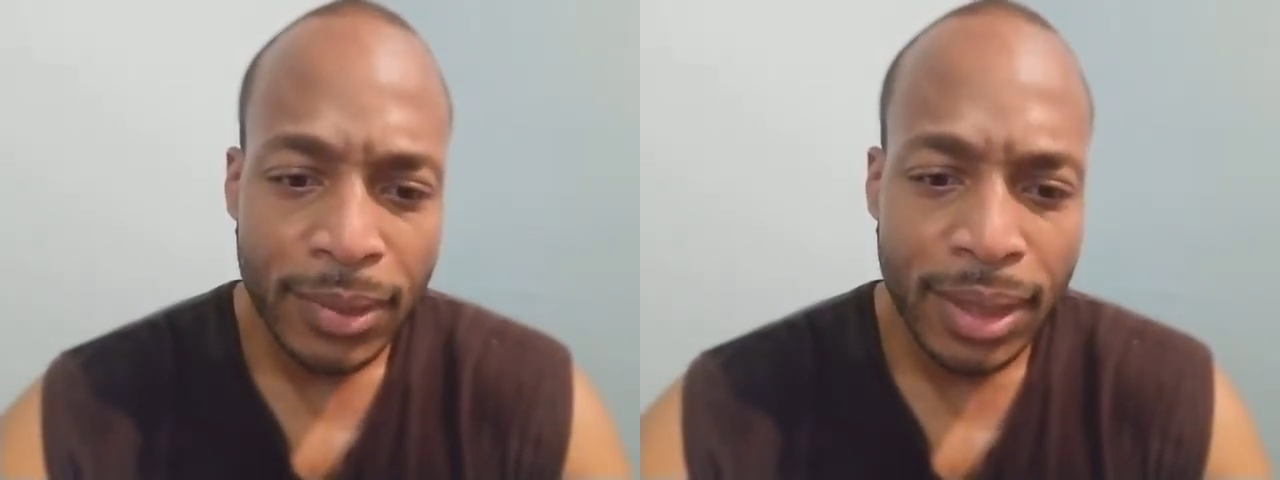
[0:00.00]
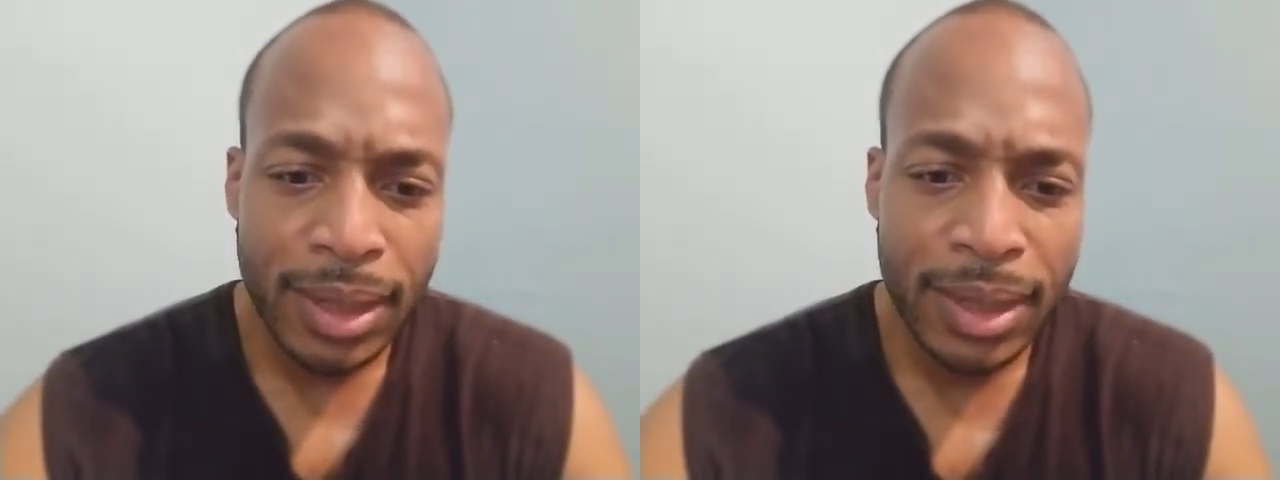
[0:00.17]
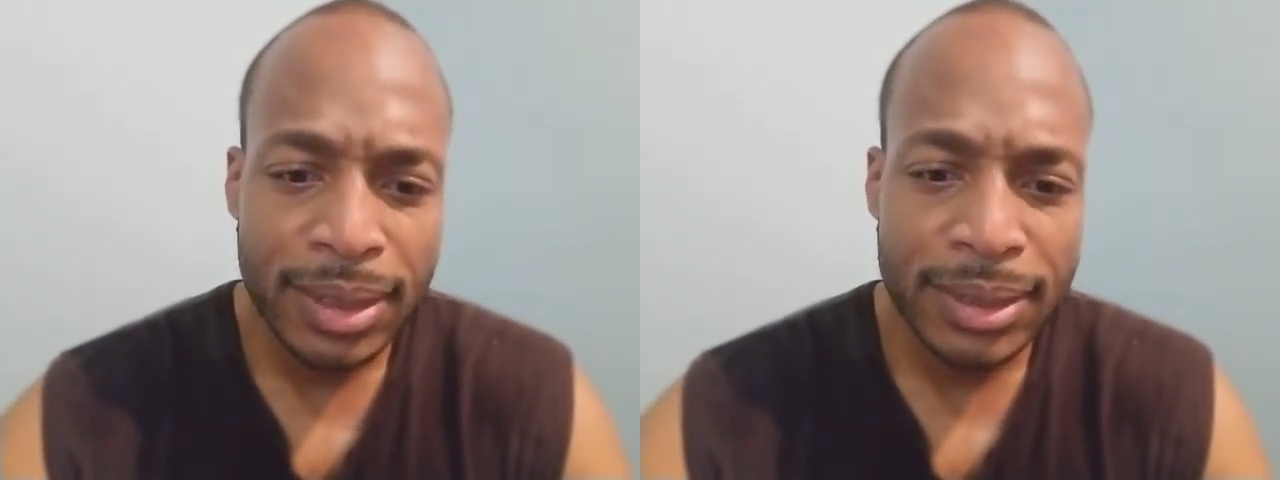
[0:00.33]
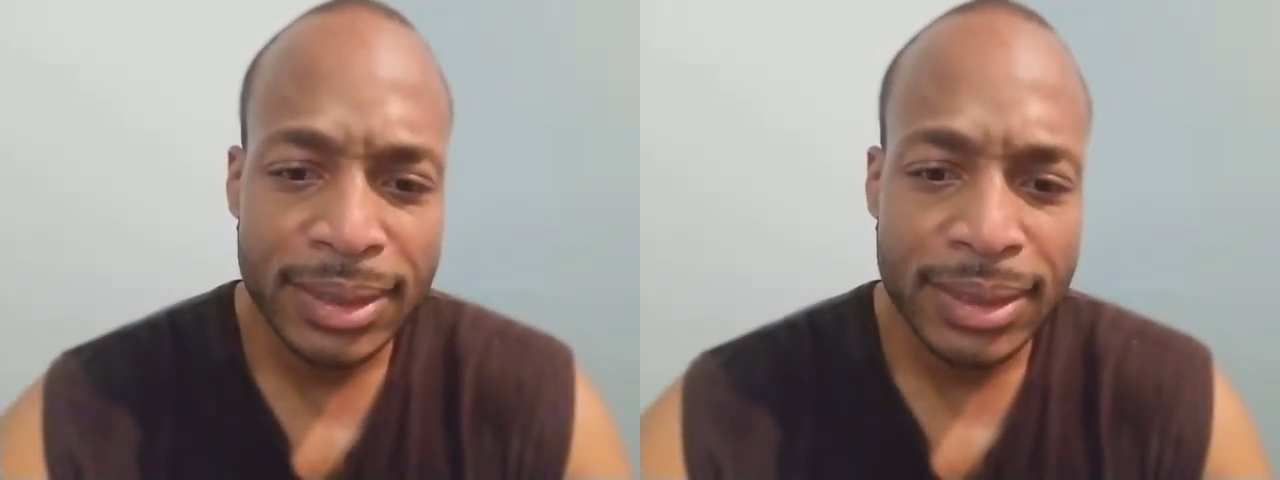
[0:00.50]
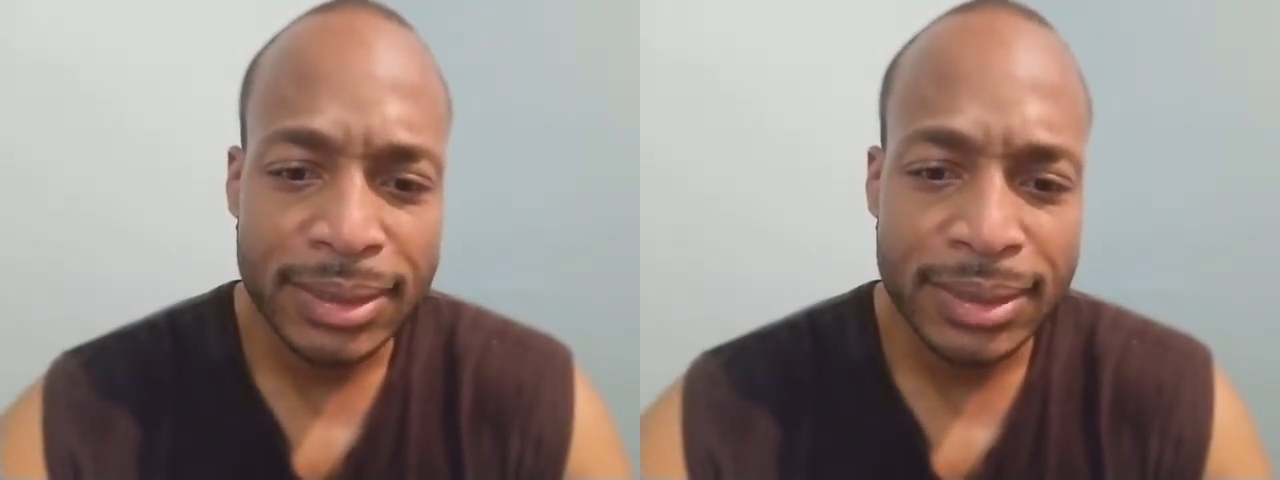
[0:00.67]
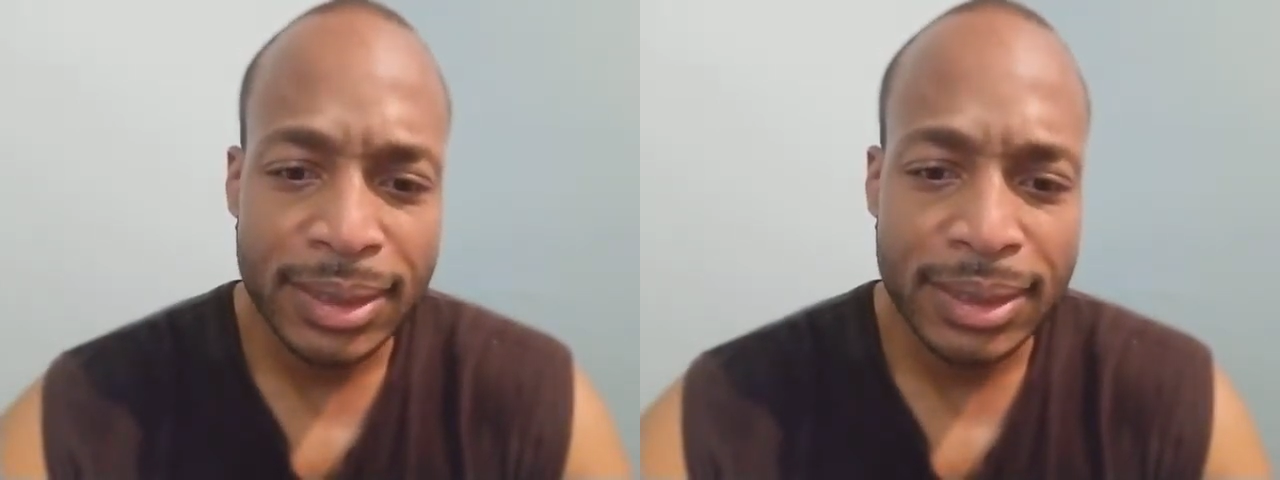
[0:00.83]
uh,
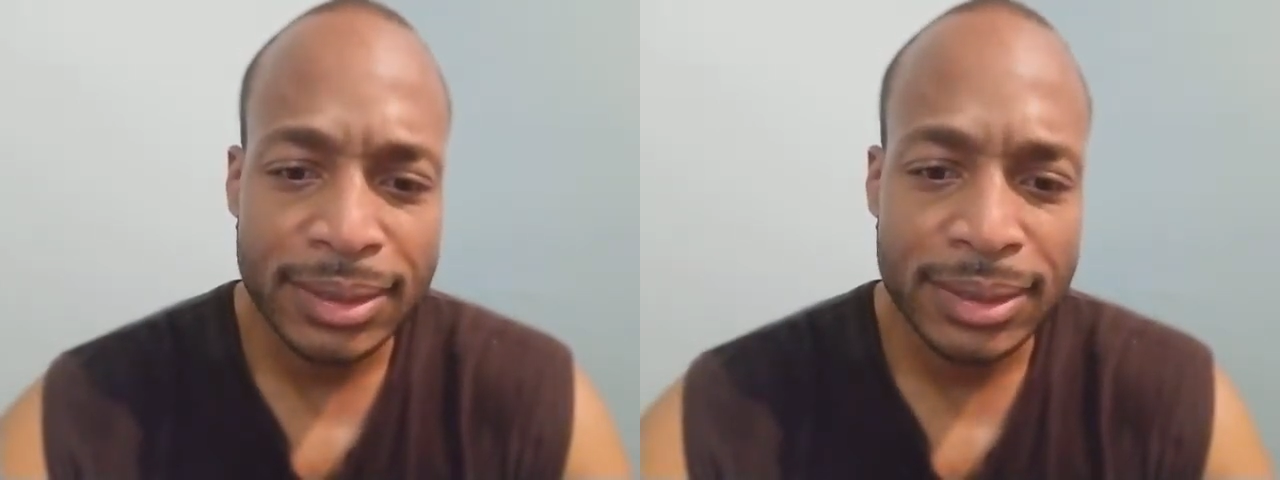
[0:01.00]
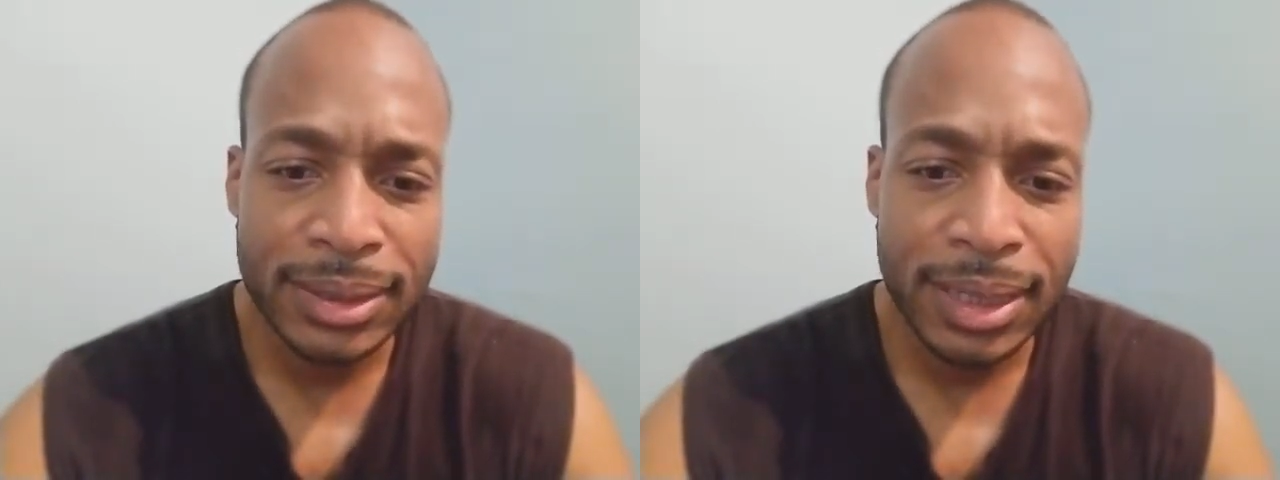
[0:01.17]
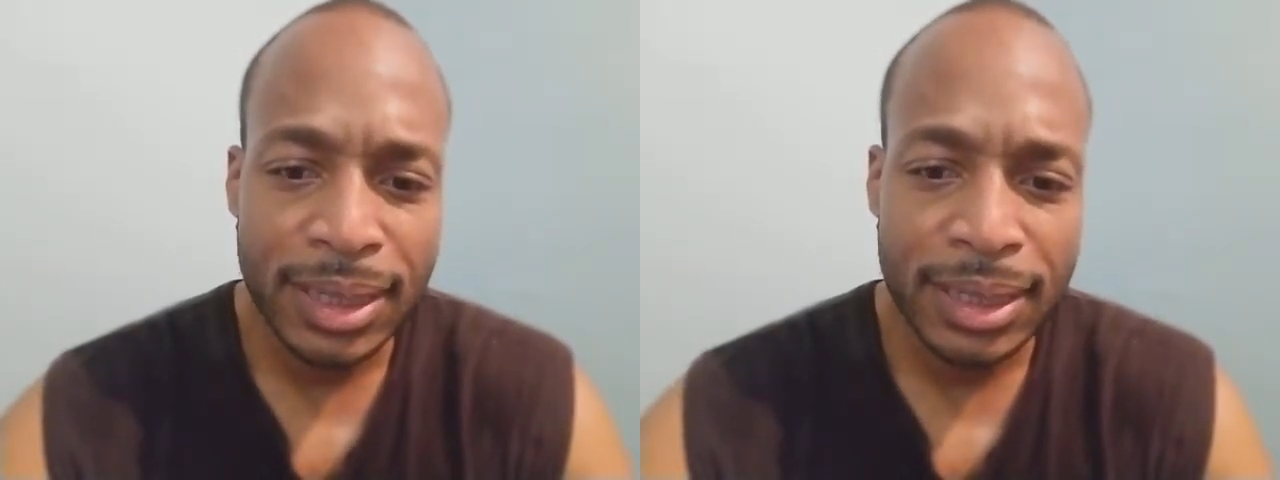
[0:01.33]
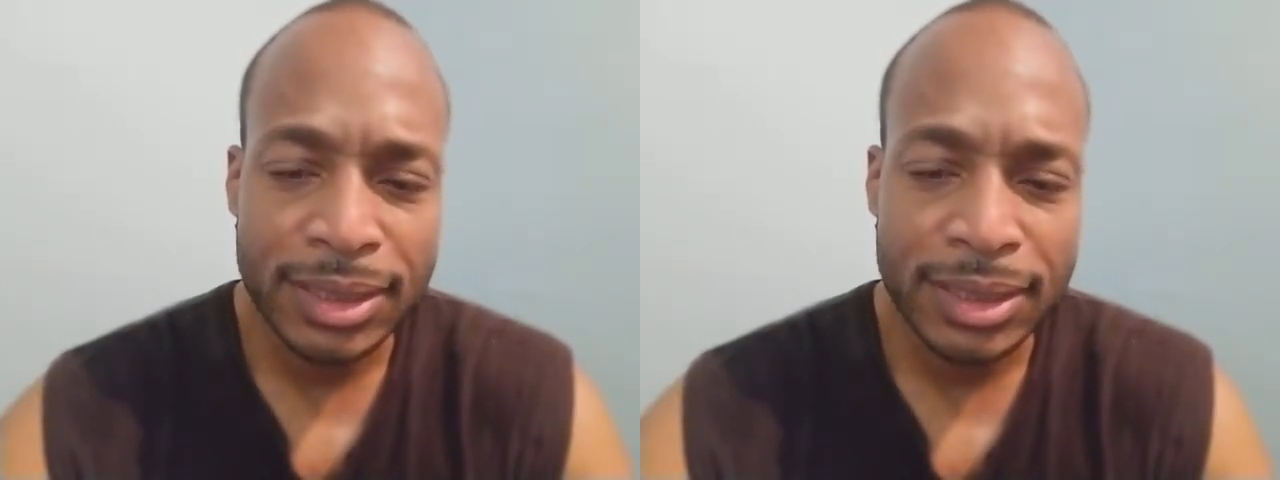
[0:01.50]
is is uh,